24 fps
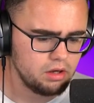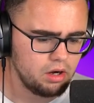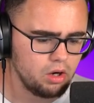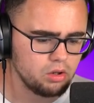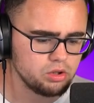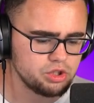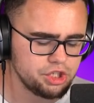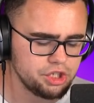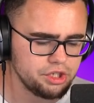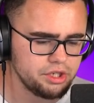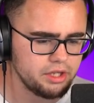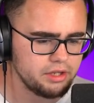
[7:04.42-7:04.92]

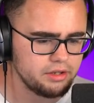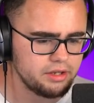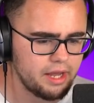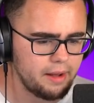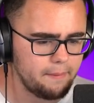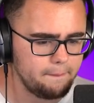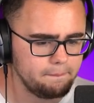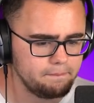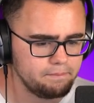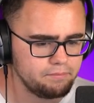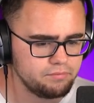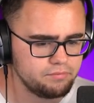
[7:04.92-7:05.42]
Oh, she did.
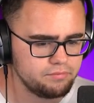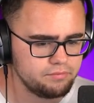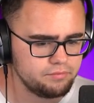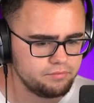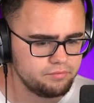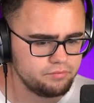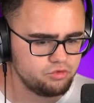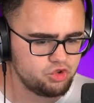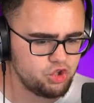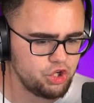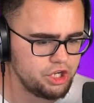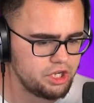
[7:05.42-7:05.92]
Yep.
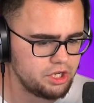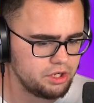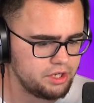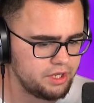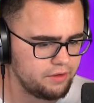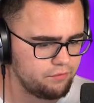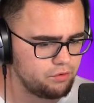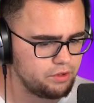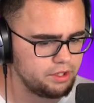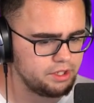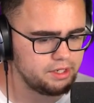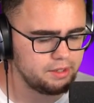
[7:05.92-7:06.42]
Chica
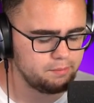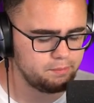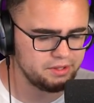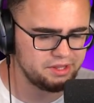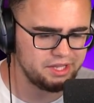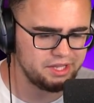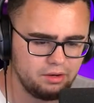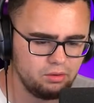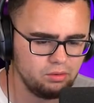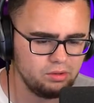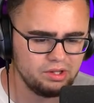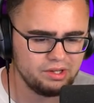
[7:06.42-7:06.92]
definitely did.
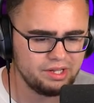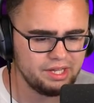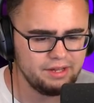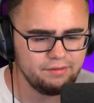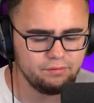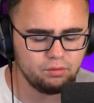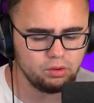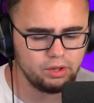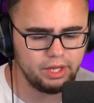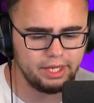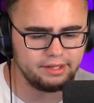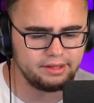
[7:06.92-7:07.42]
don't look
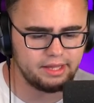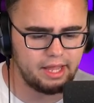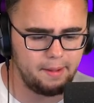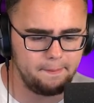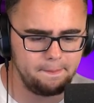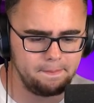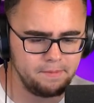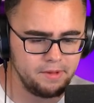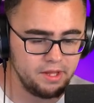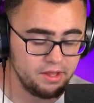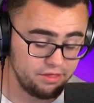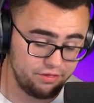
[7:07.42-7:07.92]
evil like that.
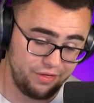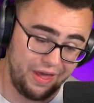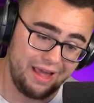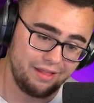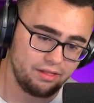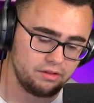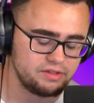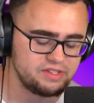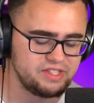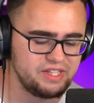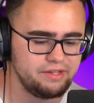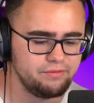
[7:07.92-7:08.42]

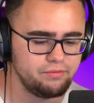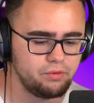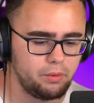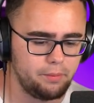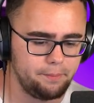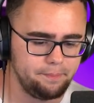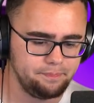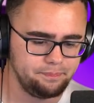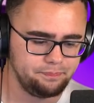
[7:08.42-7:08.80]
That looks evil.